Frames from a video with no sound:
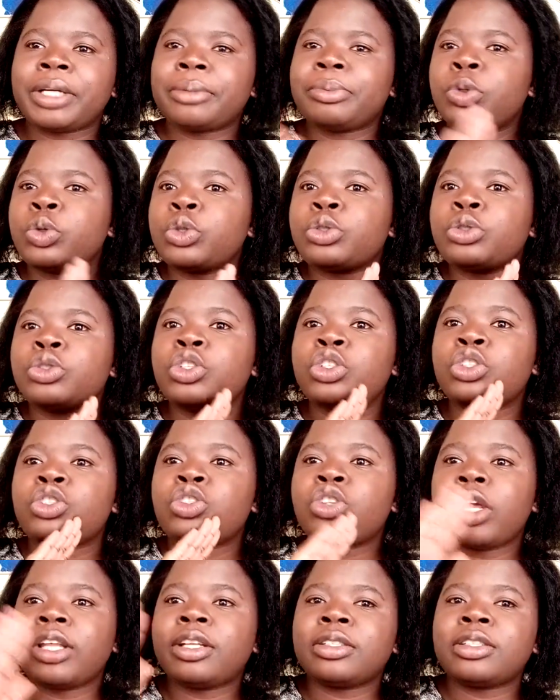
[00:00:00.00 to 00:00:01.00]
I'm also just
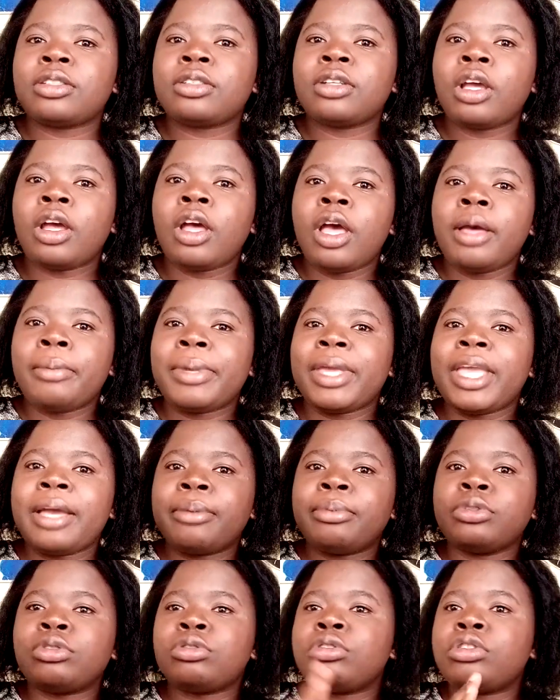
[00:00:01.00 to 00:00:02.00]
trying to be
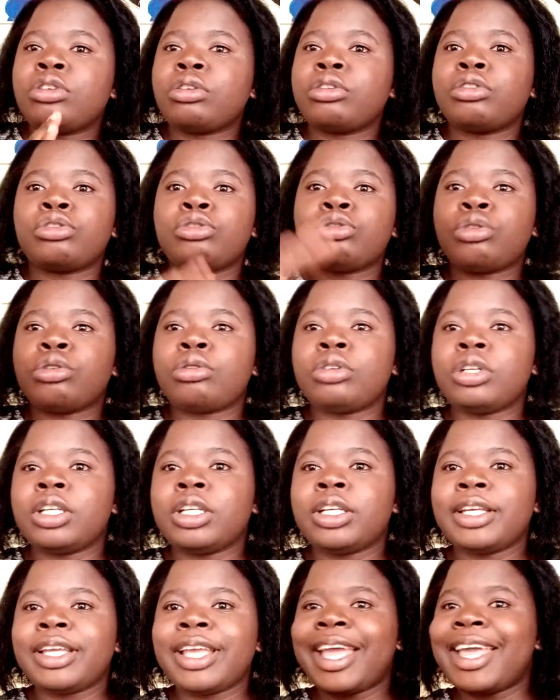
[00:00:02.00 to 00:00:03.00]
able to tell the story
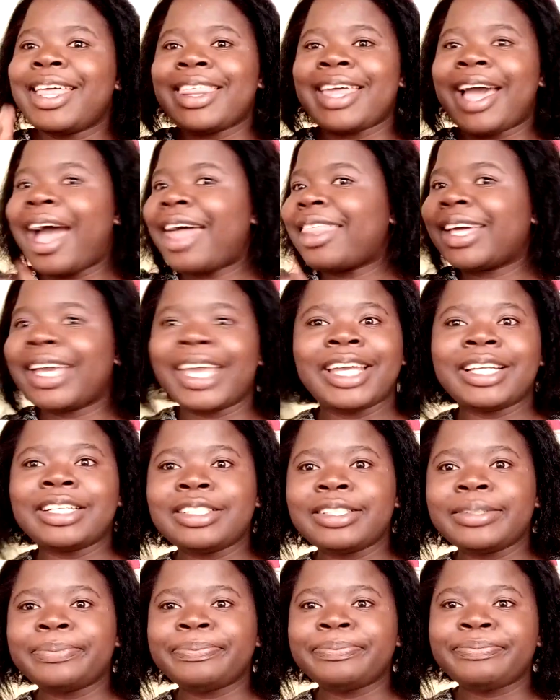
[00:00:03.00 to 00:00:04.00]
at the other end.